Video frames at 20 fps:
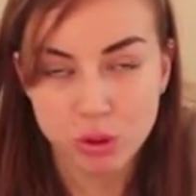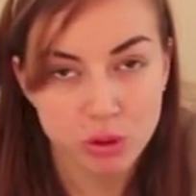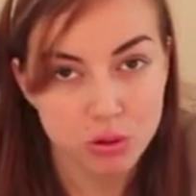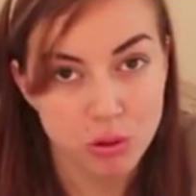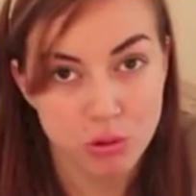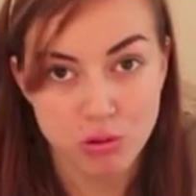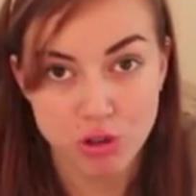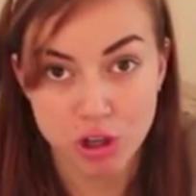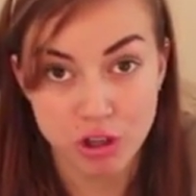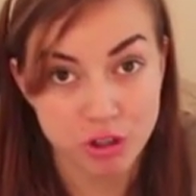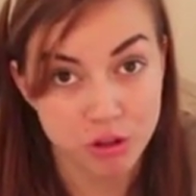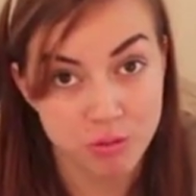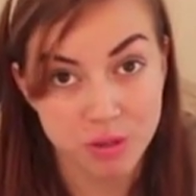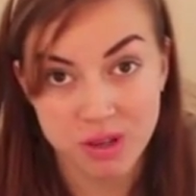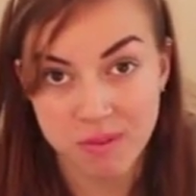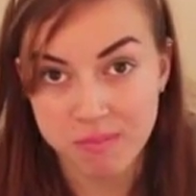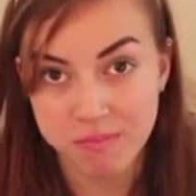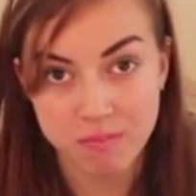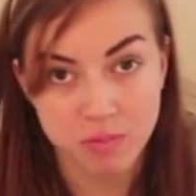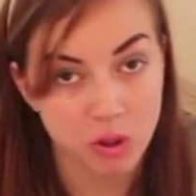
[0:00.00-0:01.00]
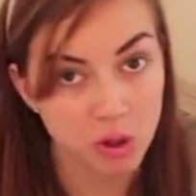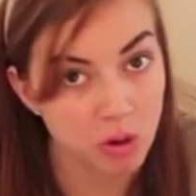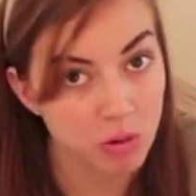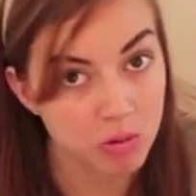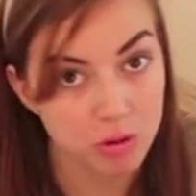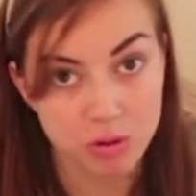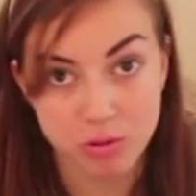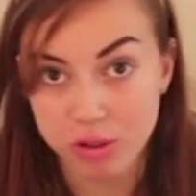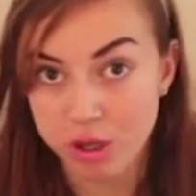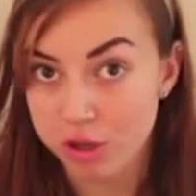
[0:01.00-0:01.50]
Don't judge me. Don't
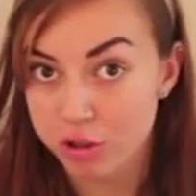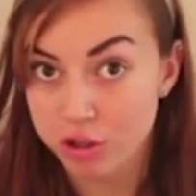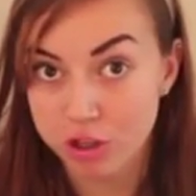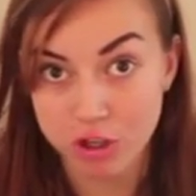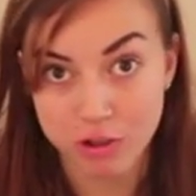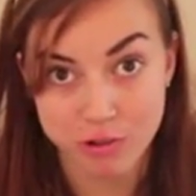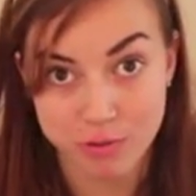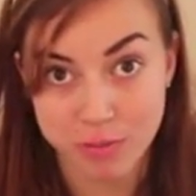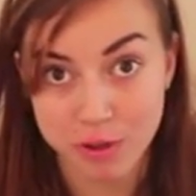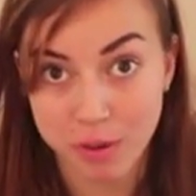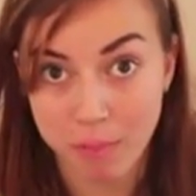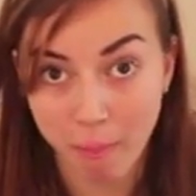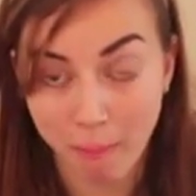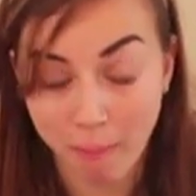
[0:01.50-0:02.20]
you dare judge me.